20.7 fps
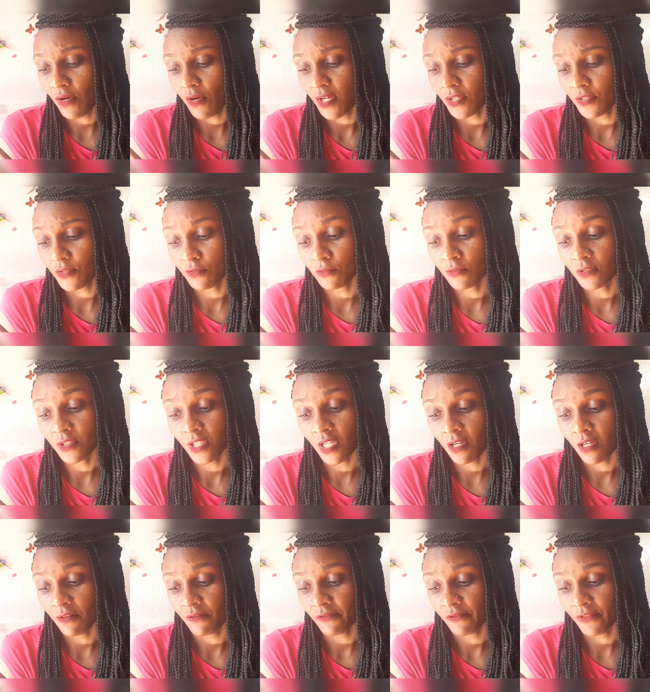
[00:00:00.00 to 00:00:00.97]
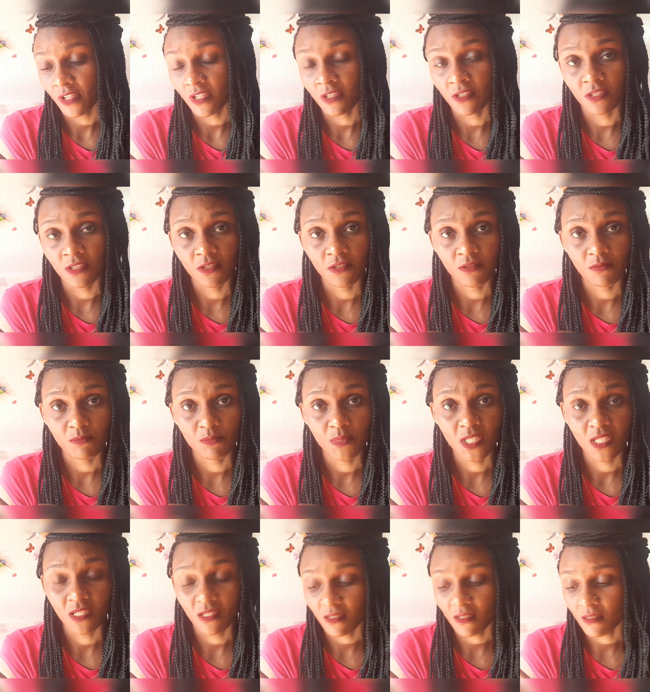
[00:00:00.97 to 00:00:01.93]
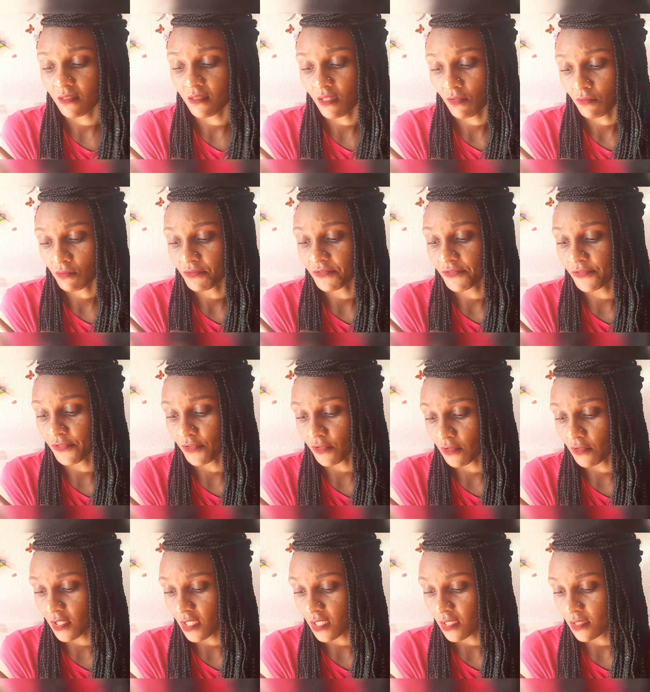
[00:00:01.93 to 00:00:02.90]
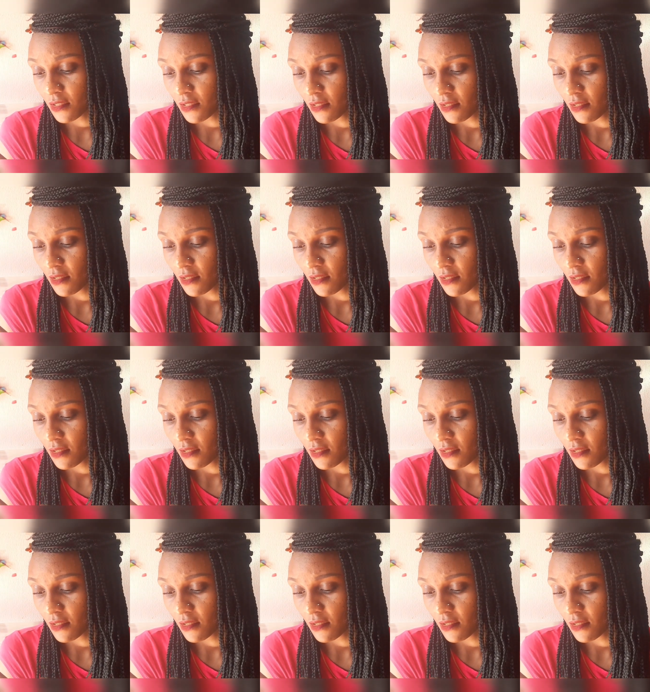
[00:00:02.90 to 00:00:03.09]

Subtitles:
I don't have any biggest downfall.